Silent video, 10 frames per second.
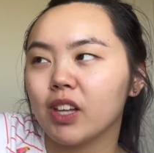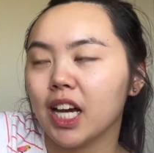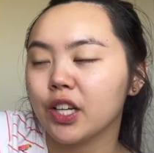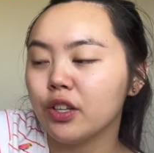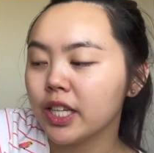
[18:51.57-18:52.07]

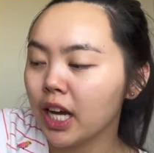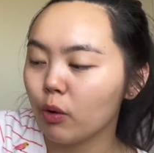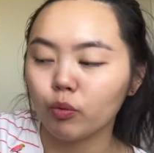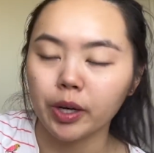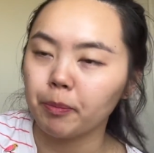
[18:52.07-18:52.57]
I don't think I
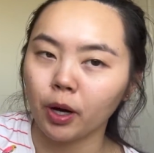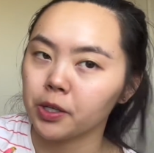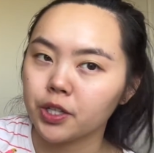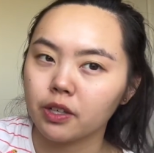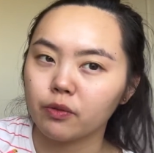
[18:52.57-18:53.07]
would
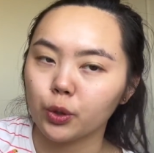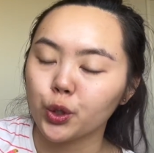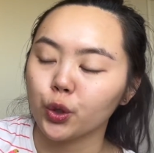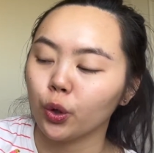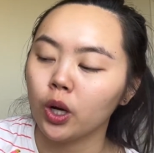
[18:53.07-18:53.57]
repurchase it for
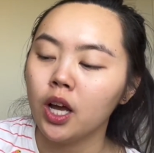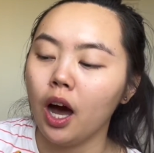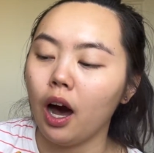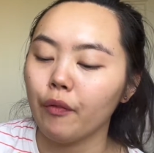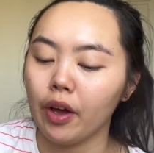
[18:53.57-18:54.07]
sure
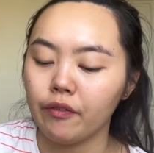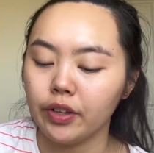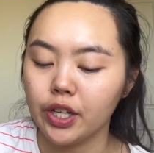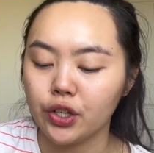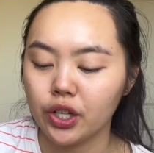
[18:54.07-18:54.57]
after I
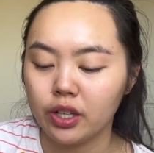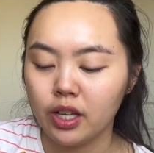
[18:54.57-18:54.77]
finish it.